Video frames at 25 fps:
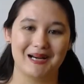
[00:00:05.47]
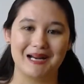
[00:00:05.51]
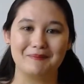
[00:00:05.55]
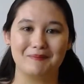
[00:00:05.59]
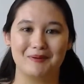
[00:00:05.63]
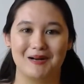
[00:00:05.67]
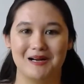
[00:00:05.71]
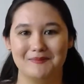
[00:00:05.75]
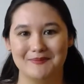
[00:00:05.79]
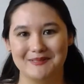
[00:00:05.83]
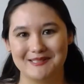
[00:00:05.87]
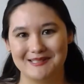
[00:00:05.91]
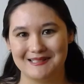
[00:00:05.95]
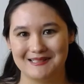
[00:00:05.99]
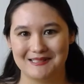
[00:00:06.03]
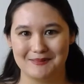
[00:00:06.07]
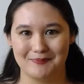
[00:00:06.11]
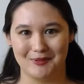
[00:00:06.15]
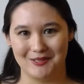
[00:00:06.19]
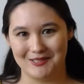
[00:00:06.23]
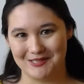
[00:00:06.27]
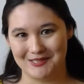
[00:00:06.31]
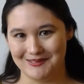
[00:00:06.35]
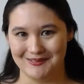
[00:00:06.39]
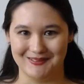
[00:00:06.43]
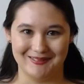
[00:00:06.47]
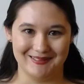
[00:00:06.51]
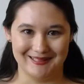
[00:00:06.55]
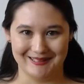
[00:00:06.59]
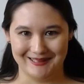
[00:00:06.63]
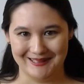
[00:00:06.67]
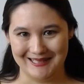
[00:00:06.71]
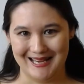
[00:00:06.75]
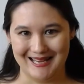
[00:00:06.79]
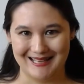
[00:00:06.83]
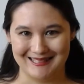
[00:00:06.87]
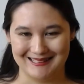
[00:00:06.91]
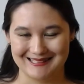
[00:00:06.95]
I promise there's more to it than
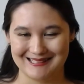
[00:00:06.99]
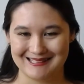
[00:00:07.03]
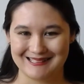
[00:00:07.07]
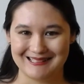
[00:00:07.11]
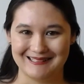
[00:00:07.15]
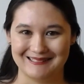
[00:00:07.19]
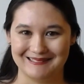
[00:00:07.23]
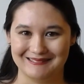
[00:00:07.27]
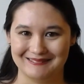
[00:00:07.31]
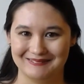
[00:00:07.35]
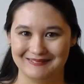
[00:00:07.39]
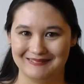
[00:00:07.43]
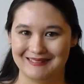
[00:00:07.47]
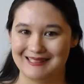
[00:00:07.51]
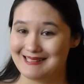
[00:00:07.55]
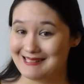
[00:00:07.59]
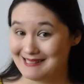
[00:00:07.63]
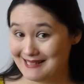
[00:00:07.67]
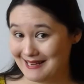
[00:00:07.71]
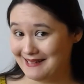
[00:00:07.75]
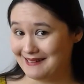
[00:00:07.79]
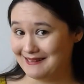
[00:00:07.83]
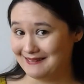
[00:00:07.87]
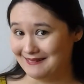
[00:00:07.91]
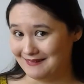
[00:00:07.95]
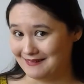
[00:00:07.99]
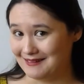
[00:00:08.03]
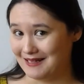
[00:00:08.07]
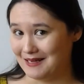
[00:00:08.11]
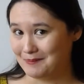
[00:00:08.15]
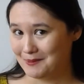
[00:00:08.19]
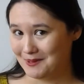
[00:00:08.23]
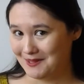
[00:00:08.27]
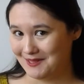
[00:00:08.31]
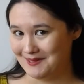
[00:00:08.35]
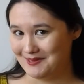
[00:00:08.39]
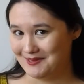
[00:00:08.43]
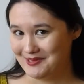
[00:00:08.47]
that, so let's take a look up
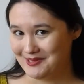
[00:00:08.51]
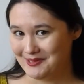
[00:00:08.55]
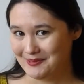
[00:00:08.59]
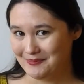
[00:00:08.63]
close.